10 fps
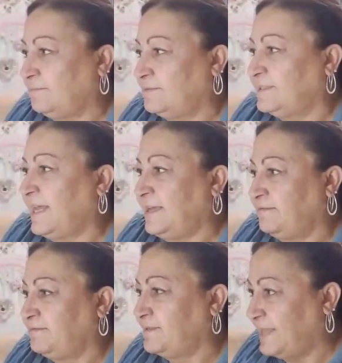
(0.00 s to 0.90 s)
Stay.
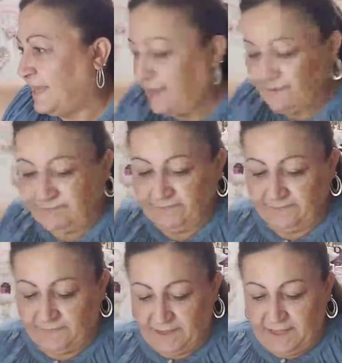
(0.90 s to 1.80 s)

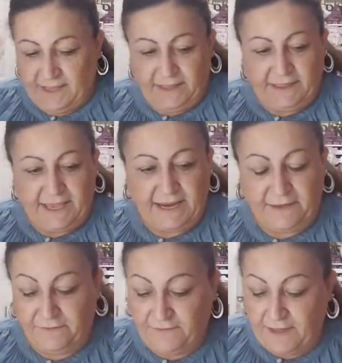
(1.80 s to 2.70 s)
Then
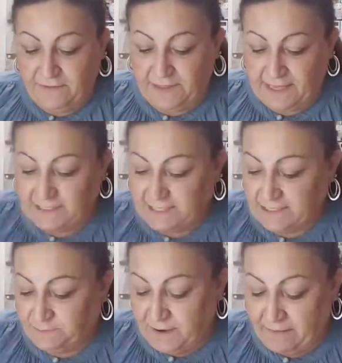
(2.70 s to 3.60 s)
I found this. It
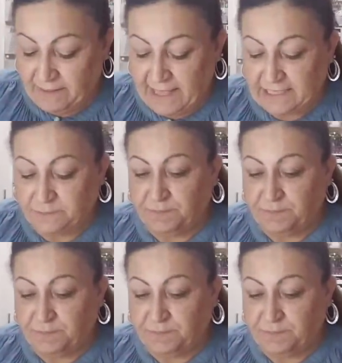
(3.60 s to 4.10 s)
says Paradise